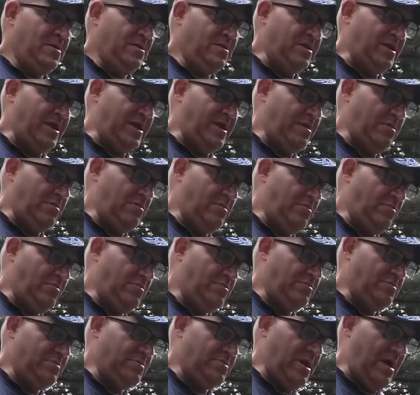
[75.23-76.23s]
Now,
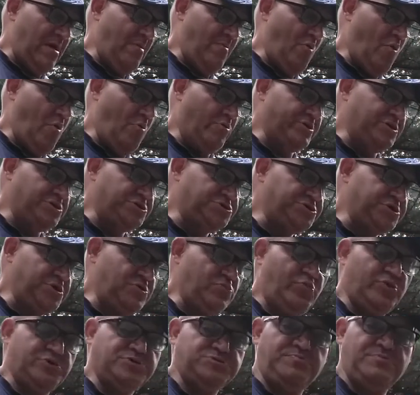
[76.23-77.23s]
I'm going to see
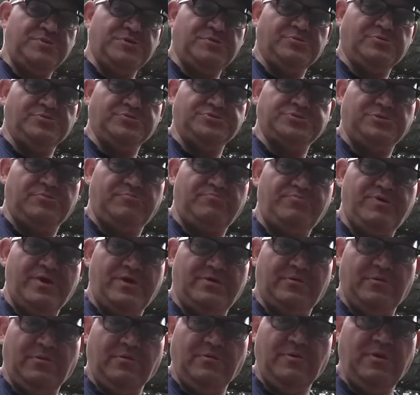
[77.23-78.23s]
which mirrors are
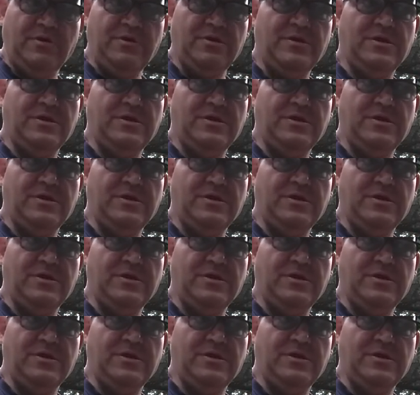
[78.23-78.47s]
better.